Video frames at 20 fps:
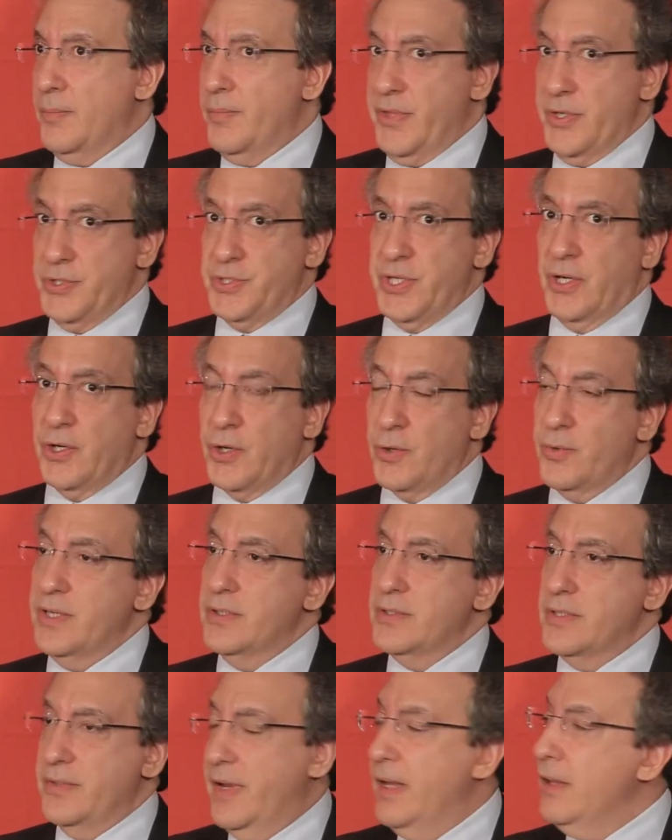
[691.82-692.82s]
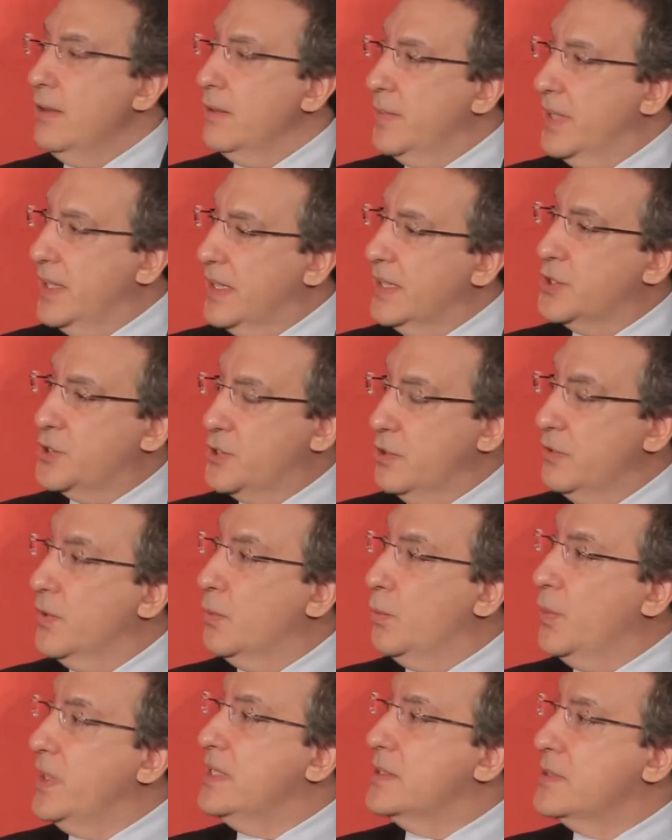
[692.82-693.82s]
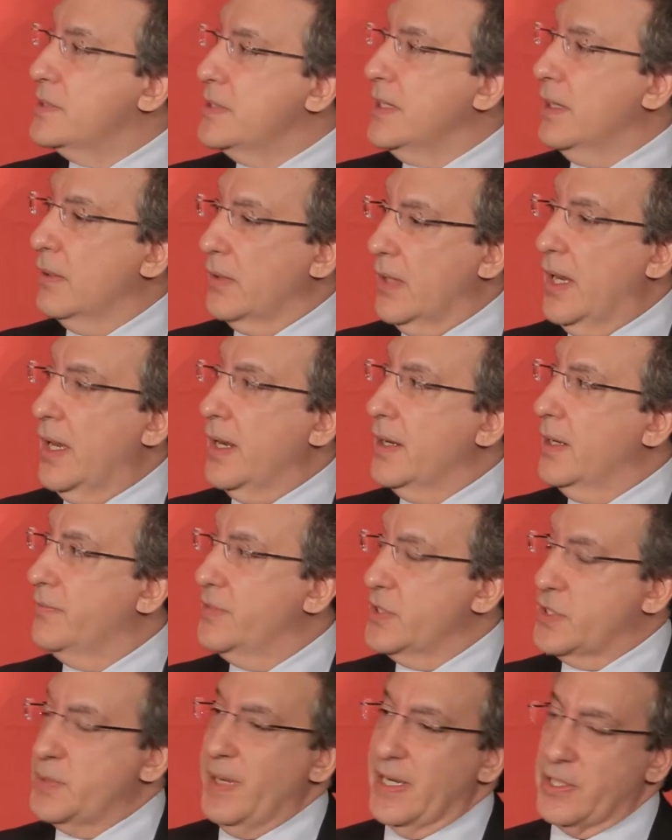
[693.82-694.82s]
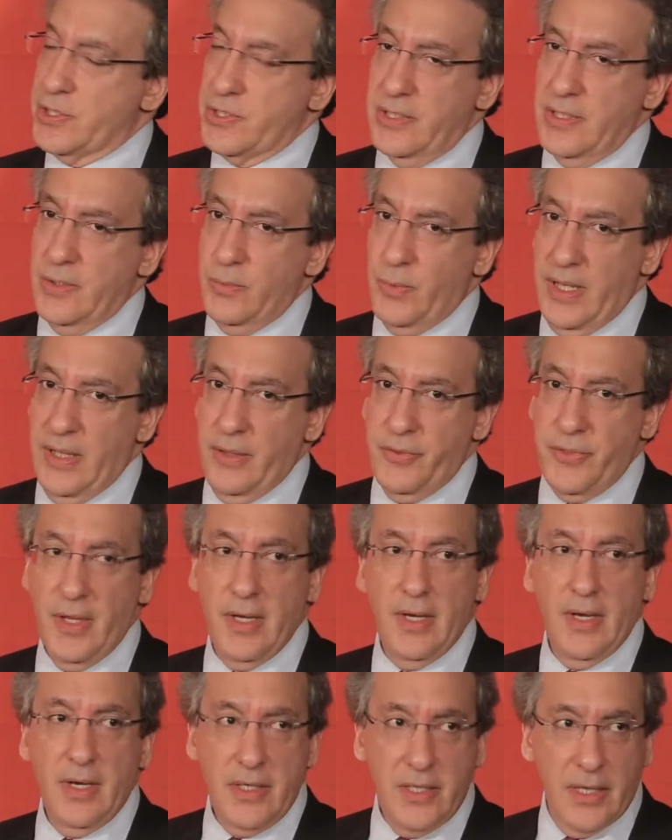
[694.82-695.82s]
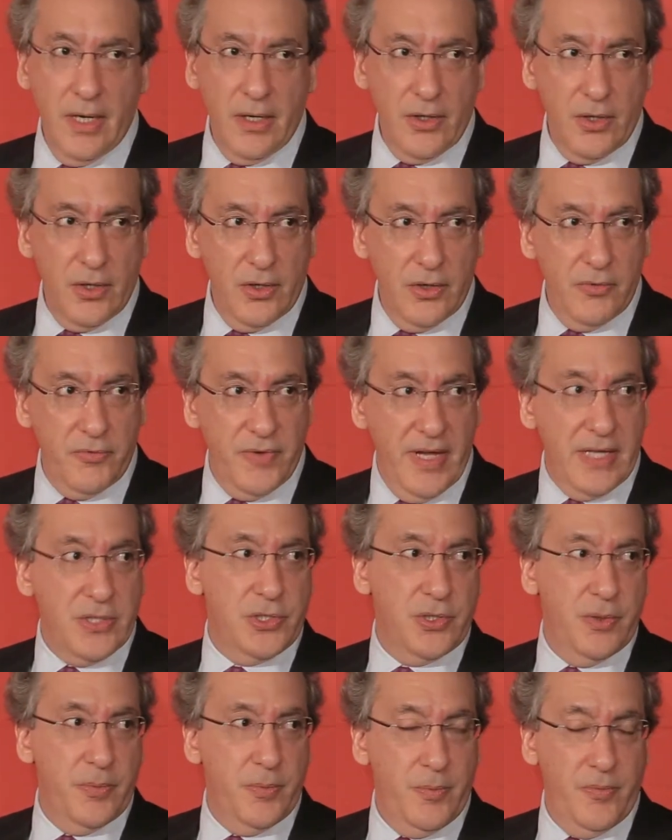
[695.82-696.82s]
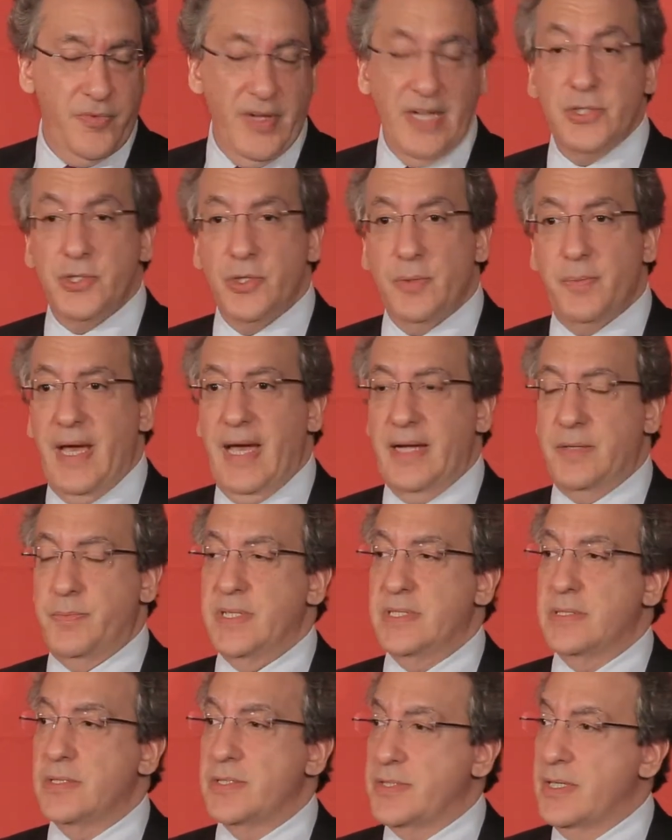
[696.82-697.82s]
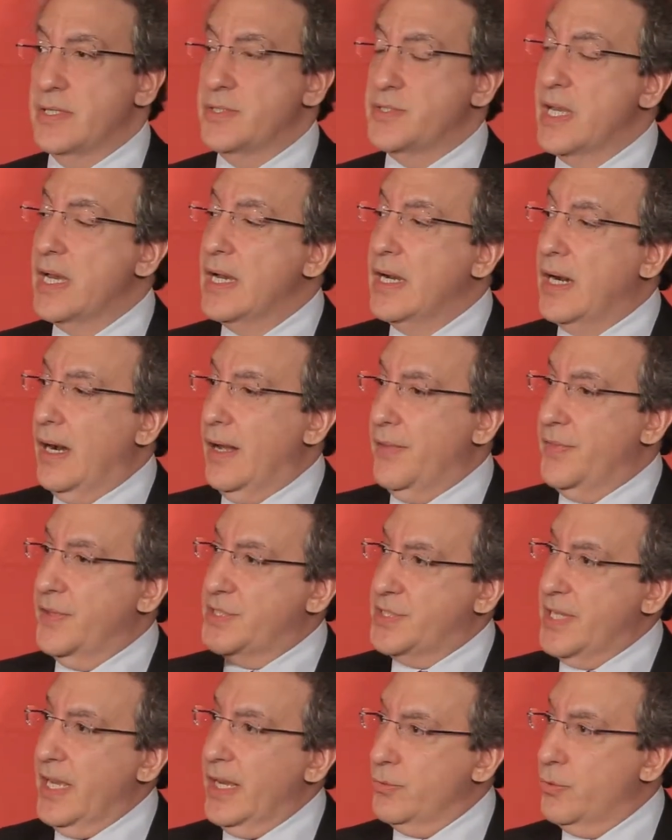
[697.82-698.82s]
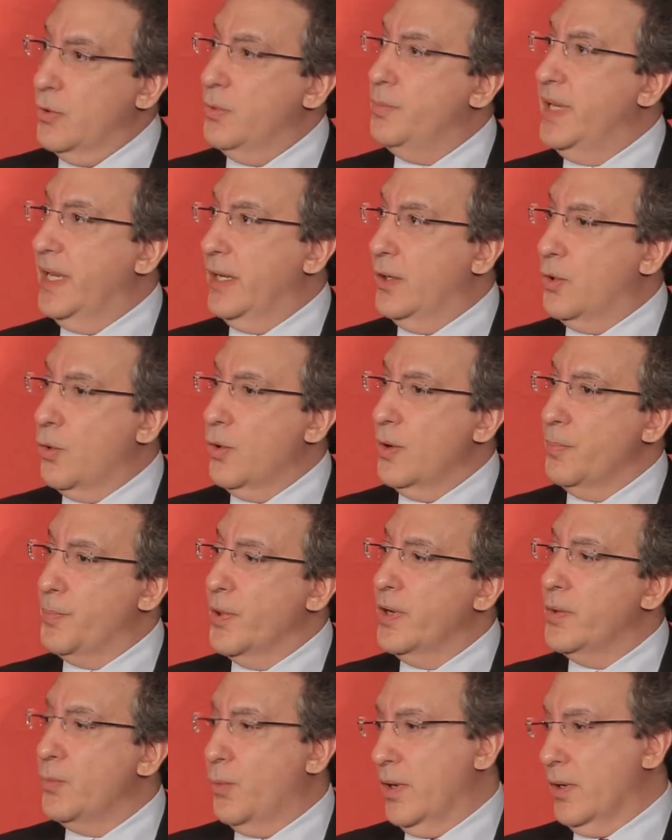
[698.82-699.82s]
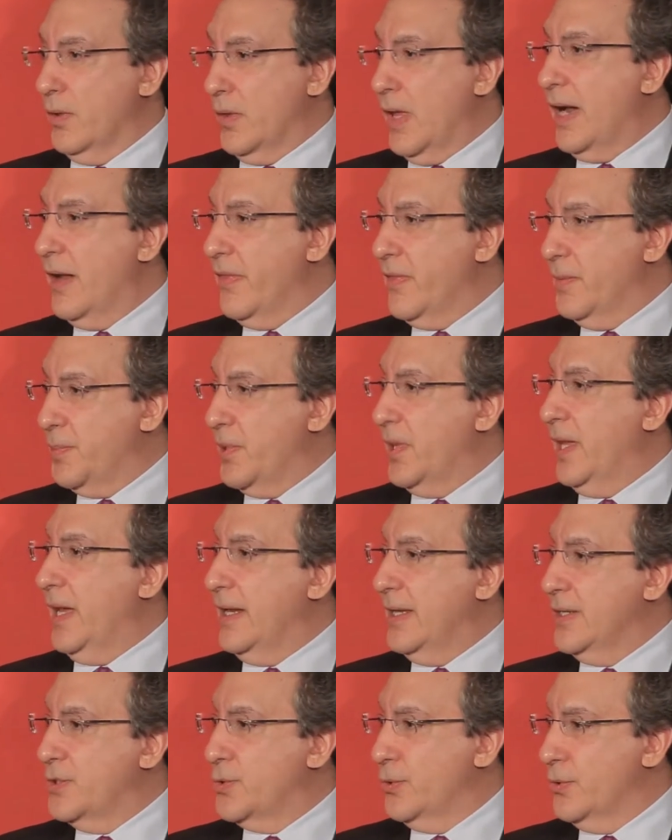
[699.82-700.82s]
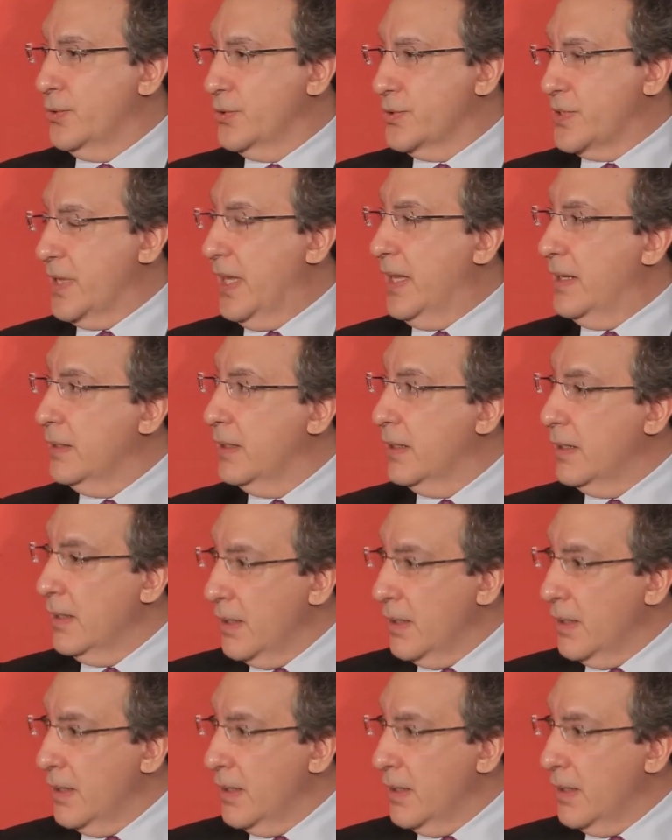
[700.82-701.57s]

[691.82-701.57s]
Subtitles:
there's a career development issue that we see a lot of, especially with younger venture-backed businesses on the sale to a big corporate, where a lot of the planning tools that